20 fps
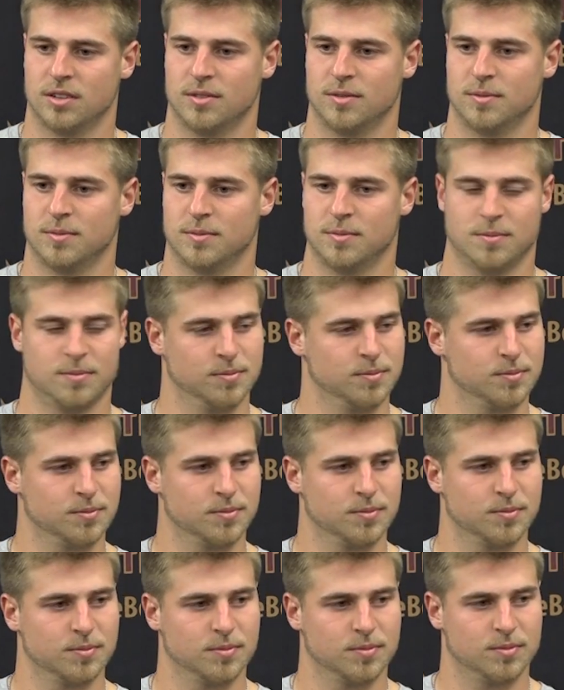
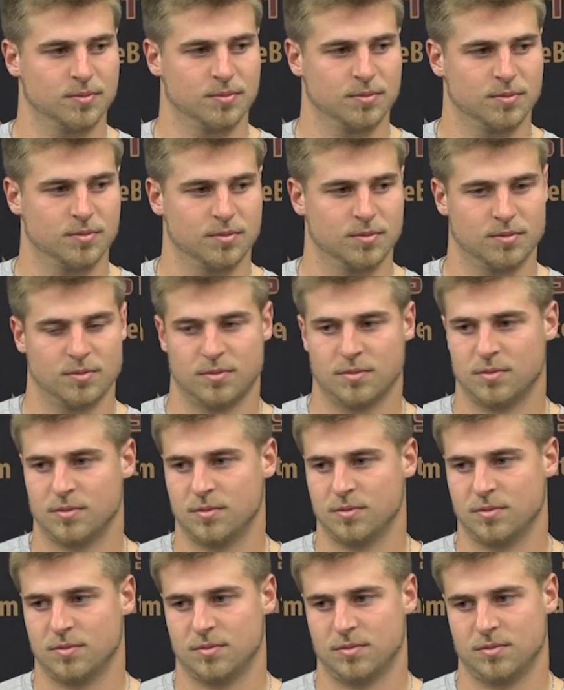
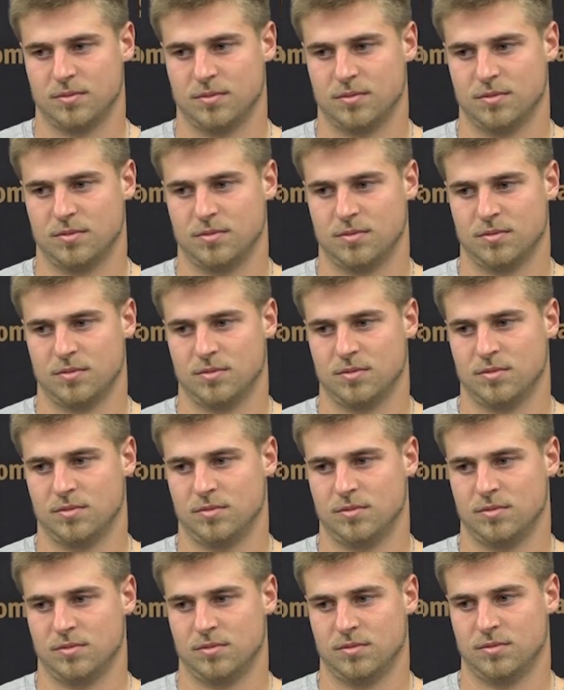(no one is talking)